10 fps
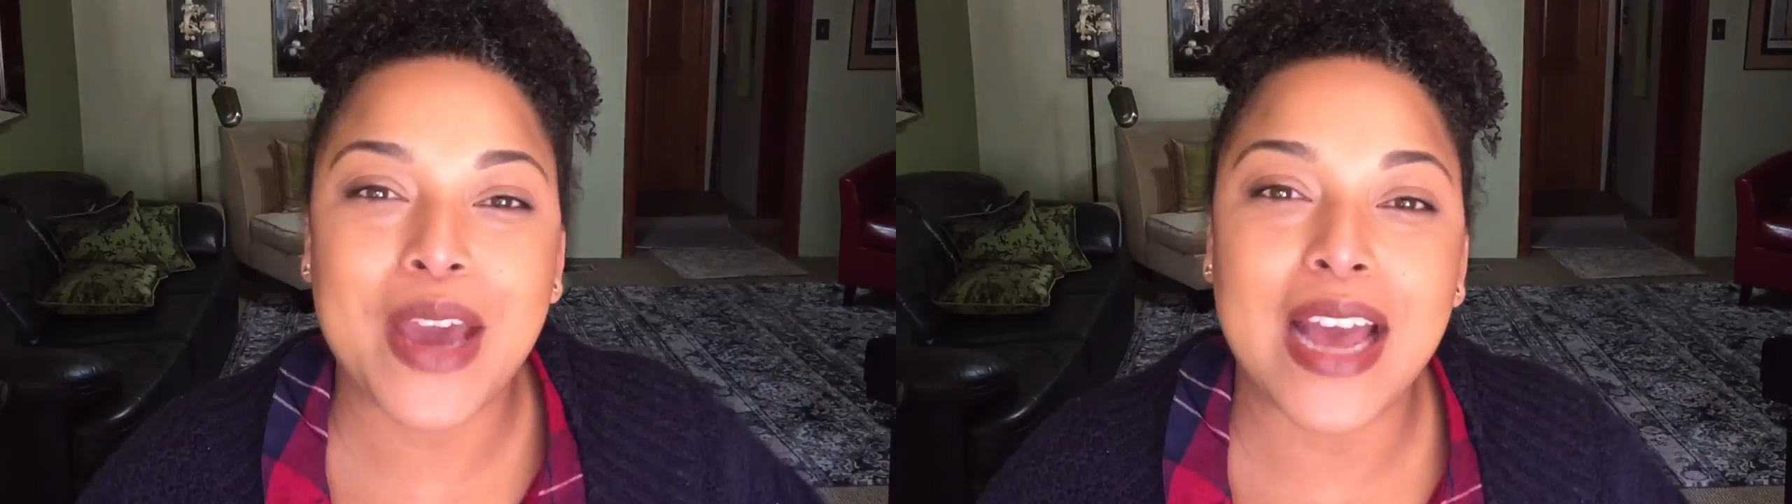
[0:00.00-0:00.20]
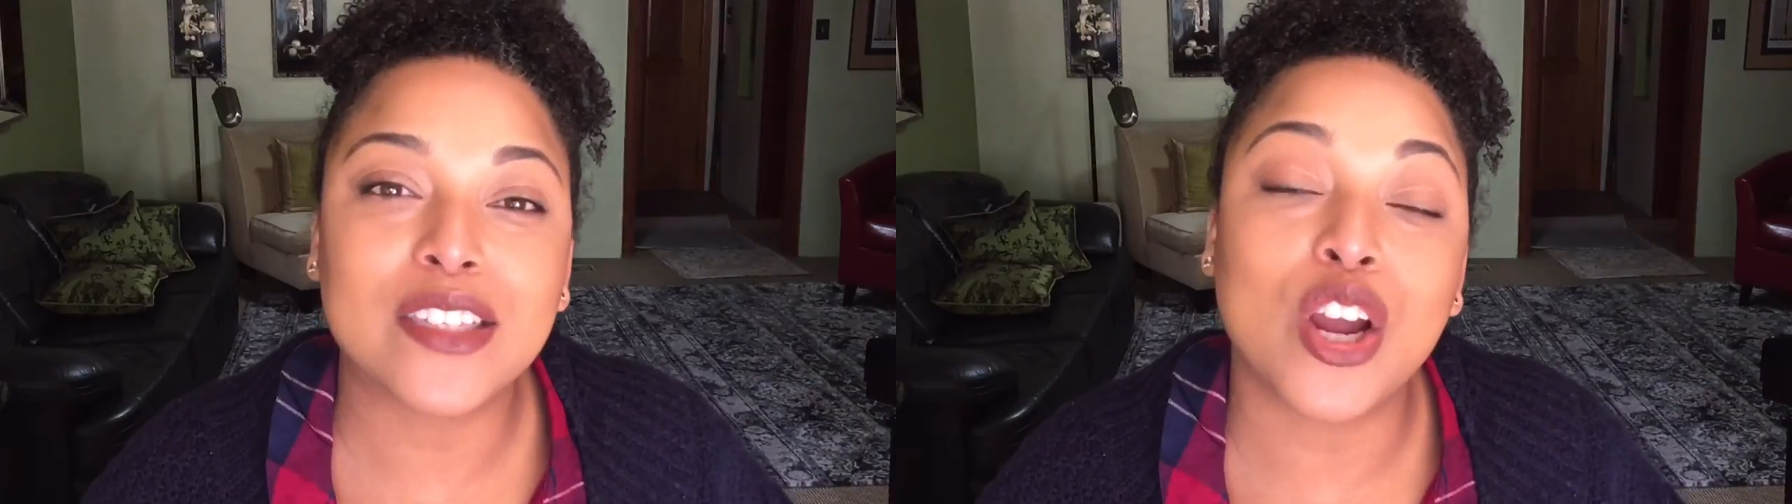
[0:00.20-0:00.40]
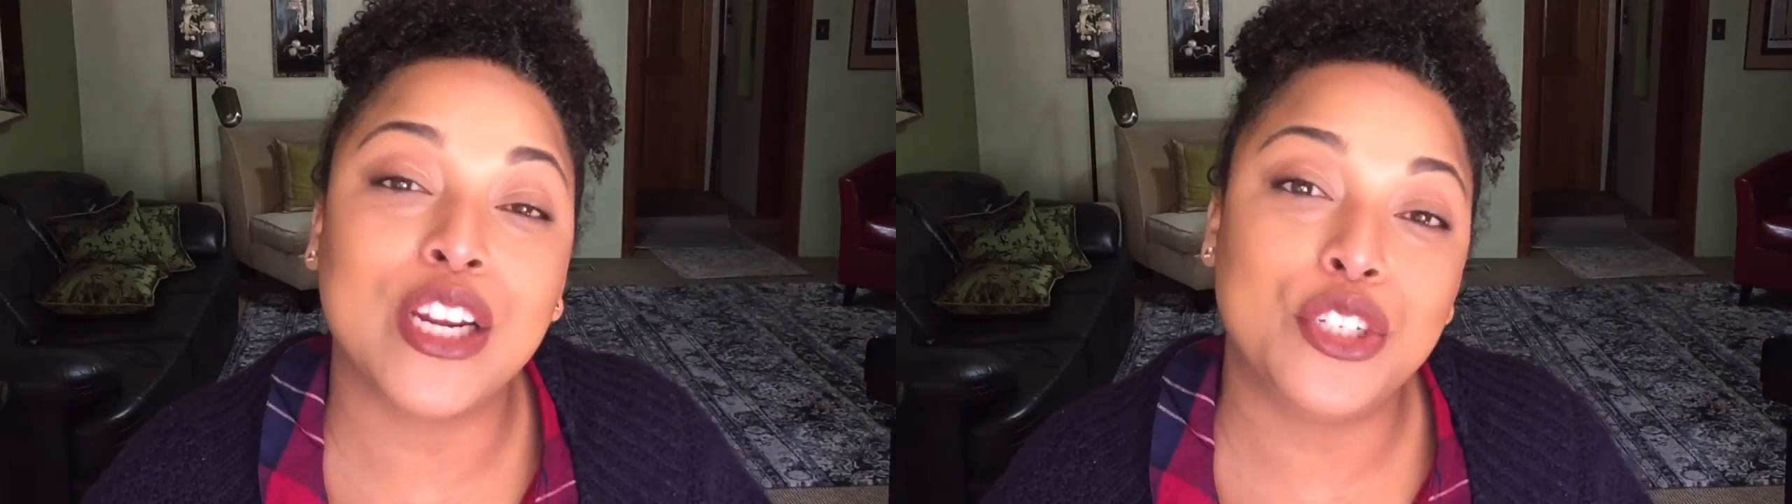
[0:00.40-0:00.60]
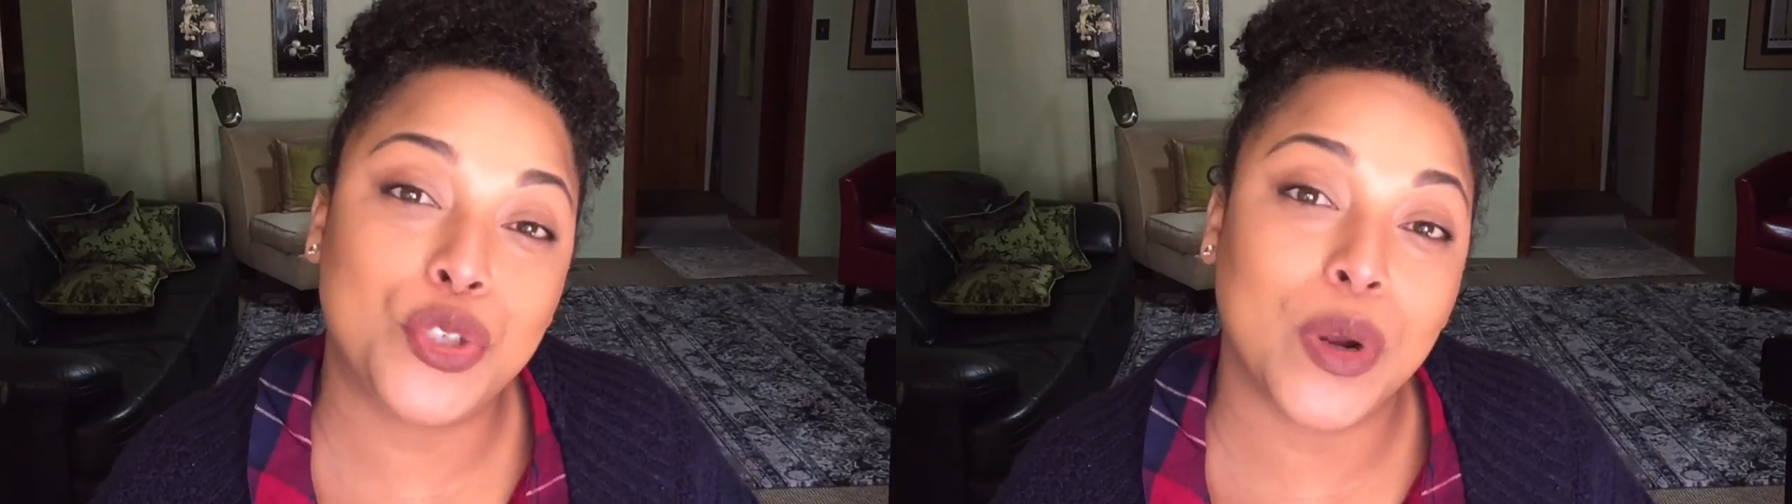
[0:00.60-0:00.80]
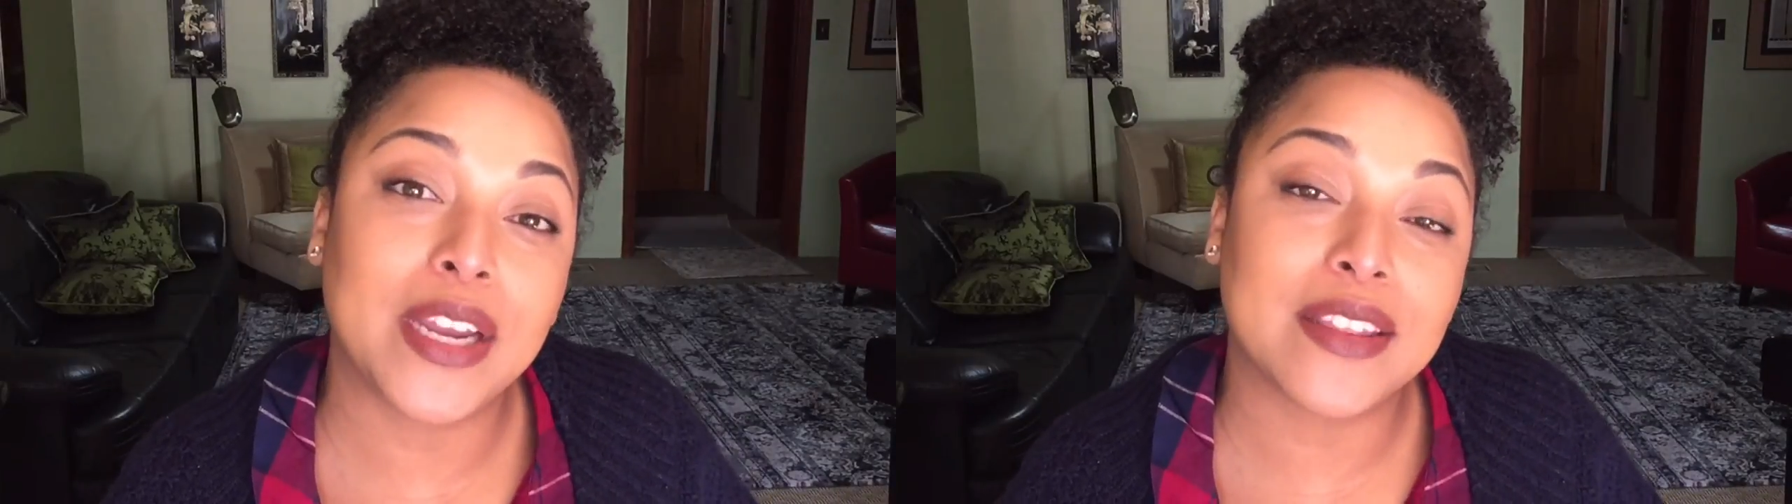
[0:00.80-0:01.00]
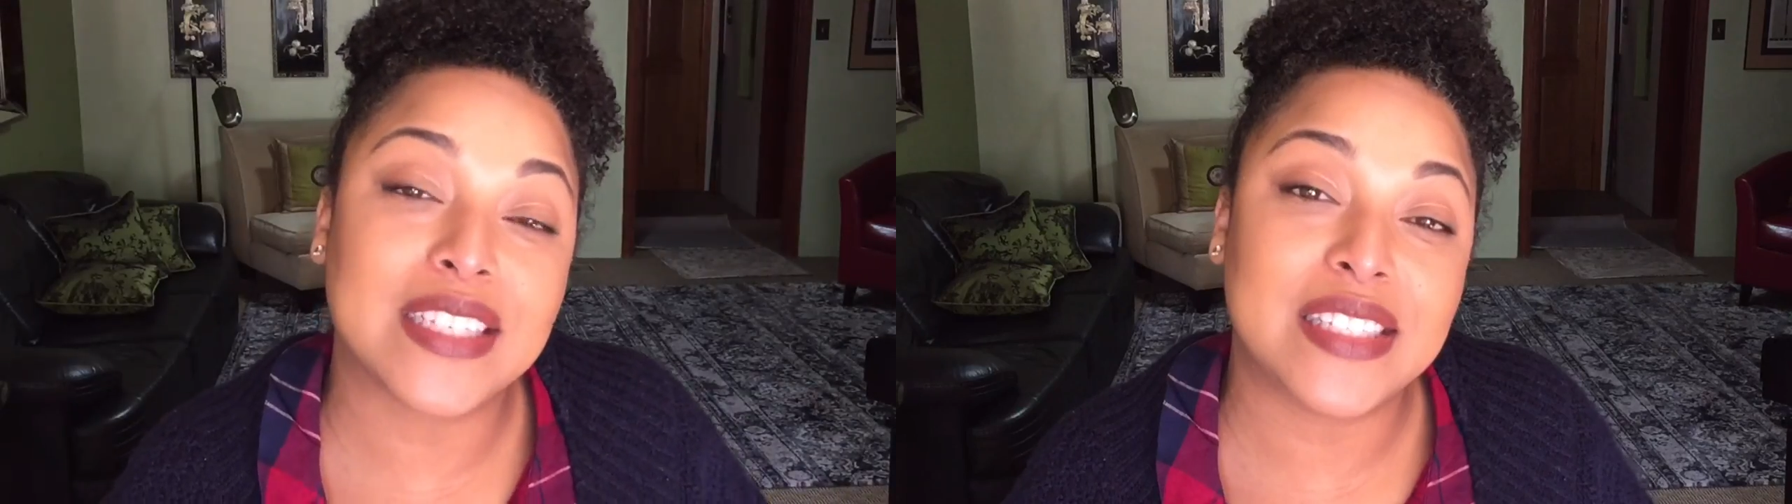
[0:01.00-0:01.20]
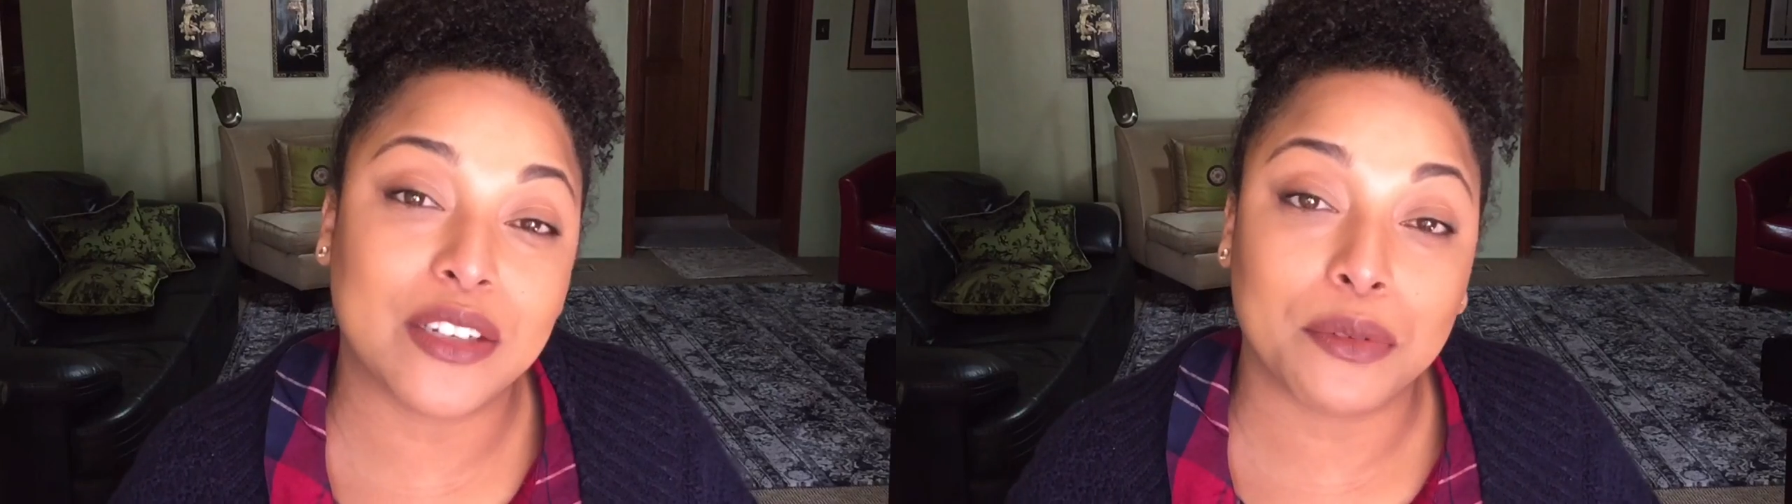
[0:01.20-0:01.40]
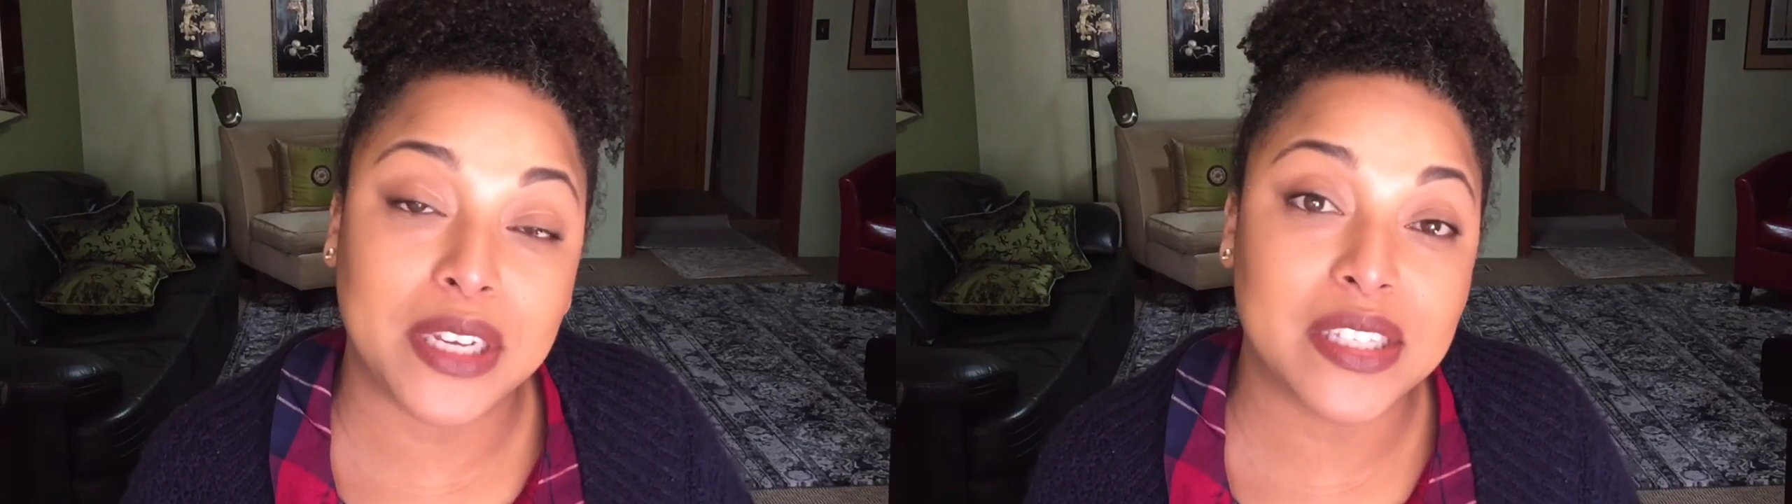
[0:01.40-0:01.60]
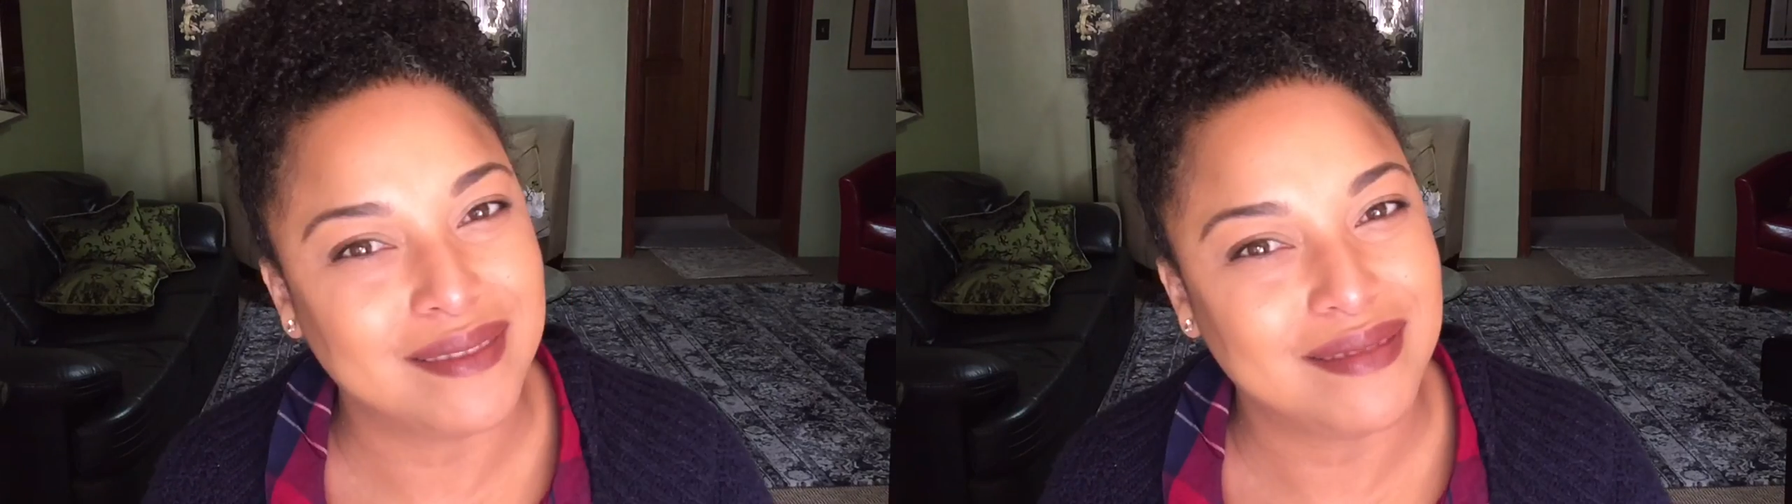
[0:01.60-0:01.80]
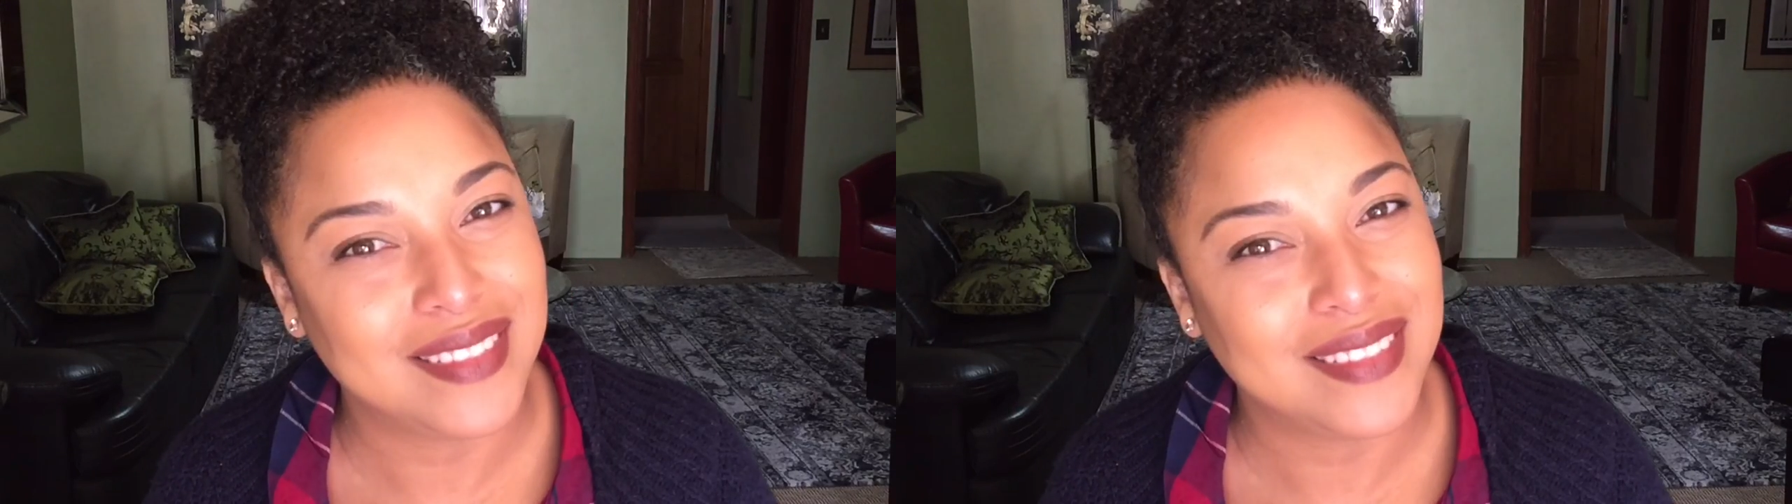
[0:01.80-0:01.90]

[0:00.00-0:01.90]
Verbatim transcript: you guys are enjoying the series.